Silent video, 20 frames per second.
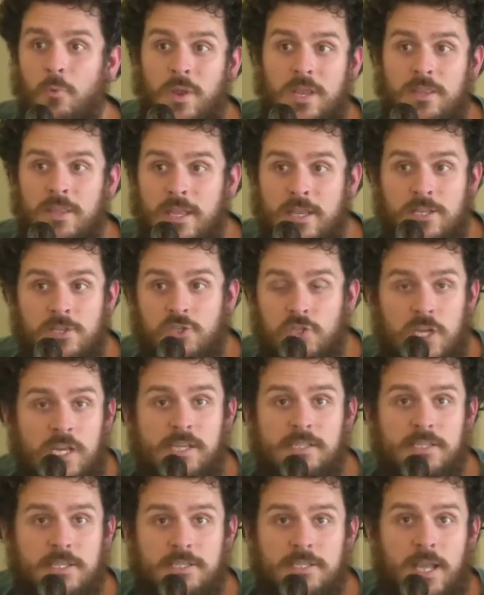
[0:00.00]
when then
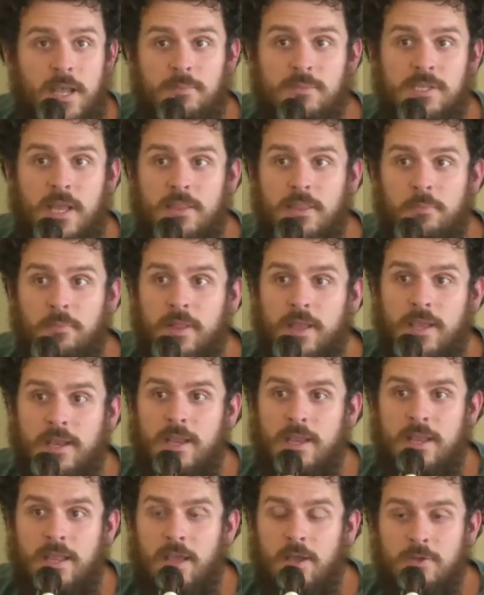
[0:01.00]
jesus comes on the
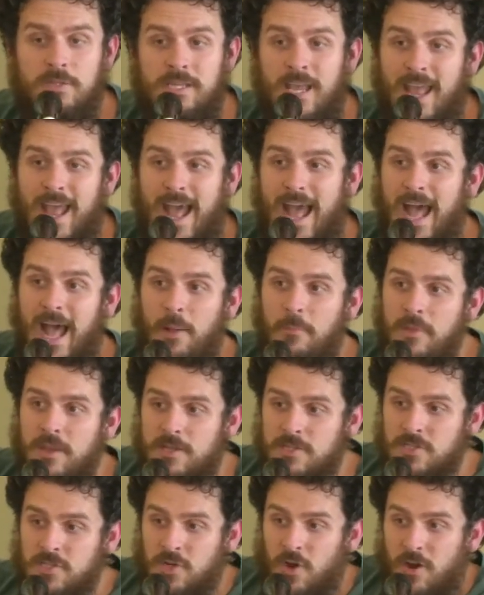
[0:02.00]
planet and goes i'm
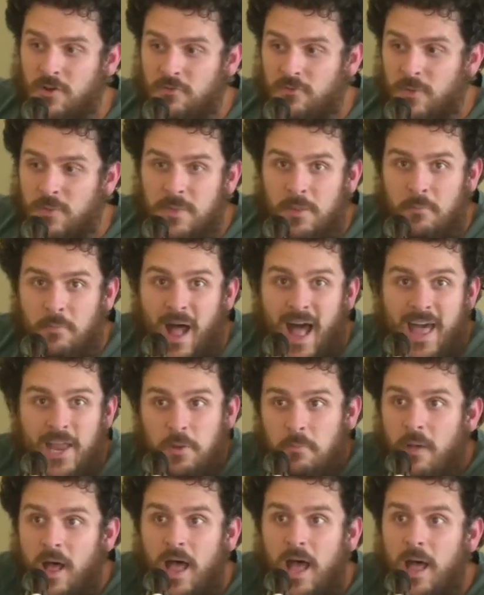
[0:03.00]
going to start from the
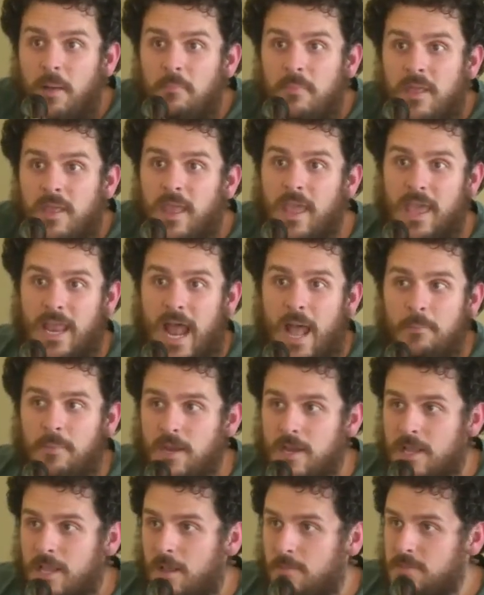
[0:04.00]
bottom up and i'm
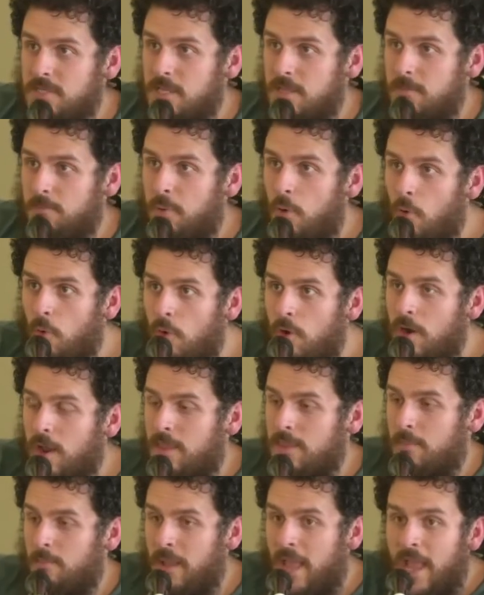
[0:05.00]
going to come to the poor
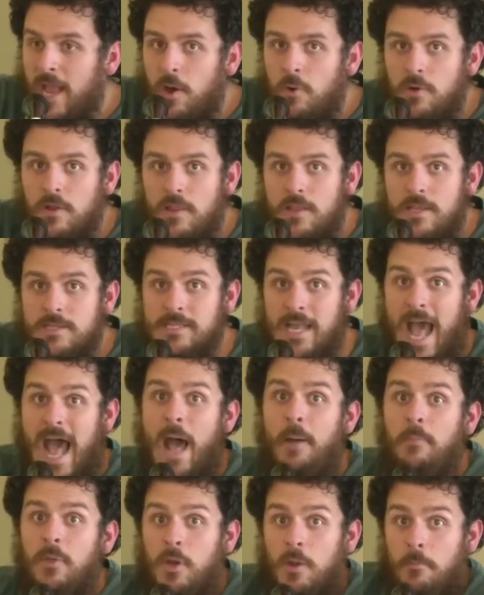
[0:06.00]
and the powerless
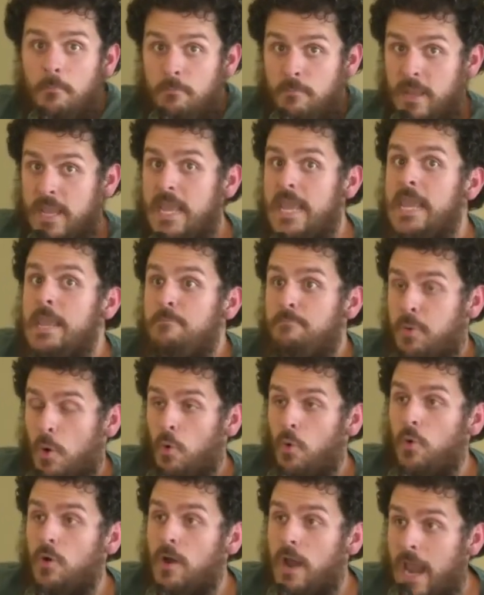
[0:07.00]
i'm going to be
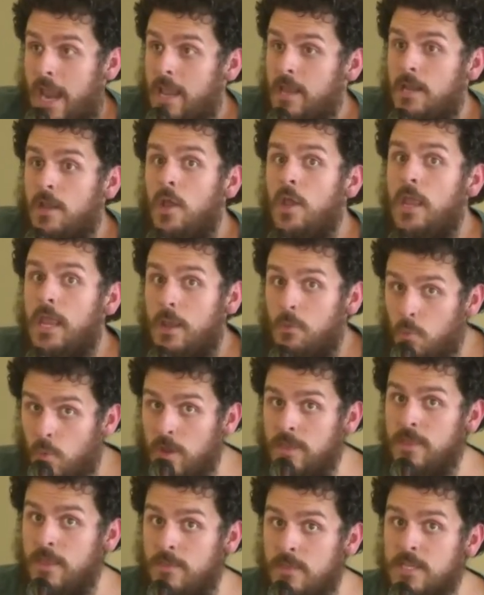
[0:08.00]
poor and
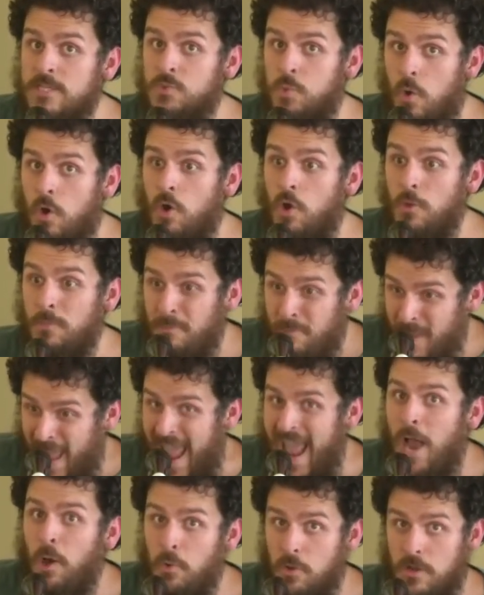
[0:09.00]
within this world
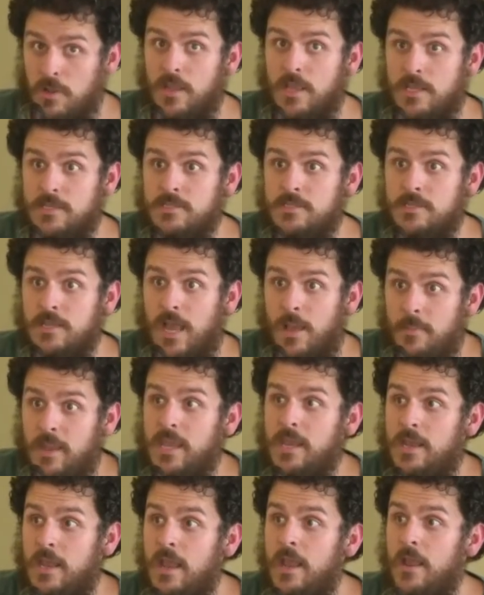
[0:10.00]
powerless. Yeah, I
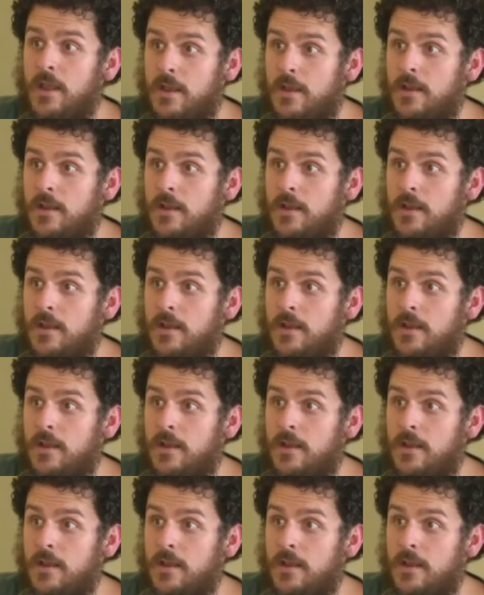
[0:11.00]
mean, I'm going to